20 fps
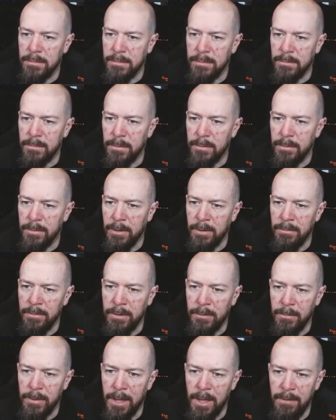where we go,
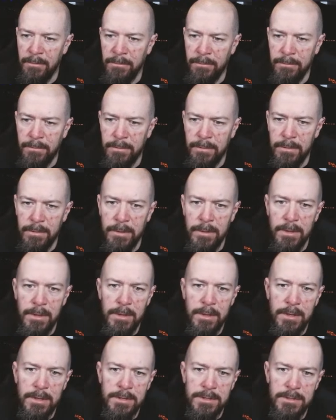there we have,
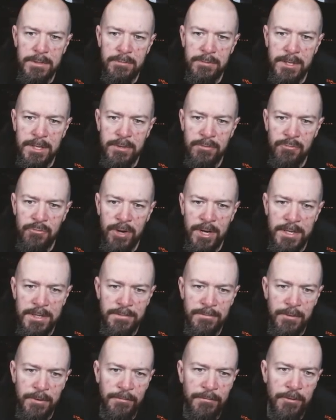screen
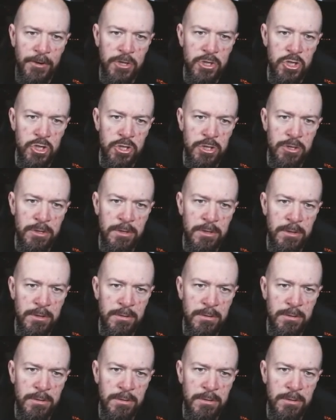transfer function,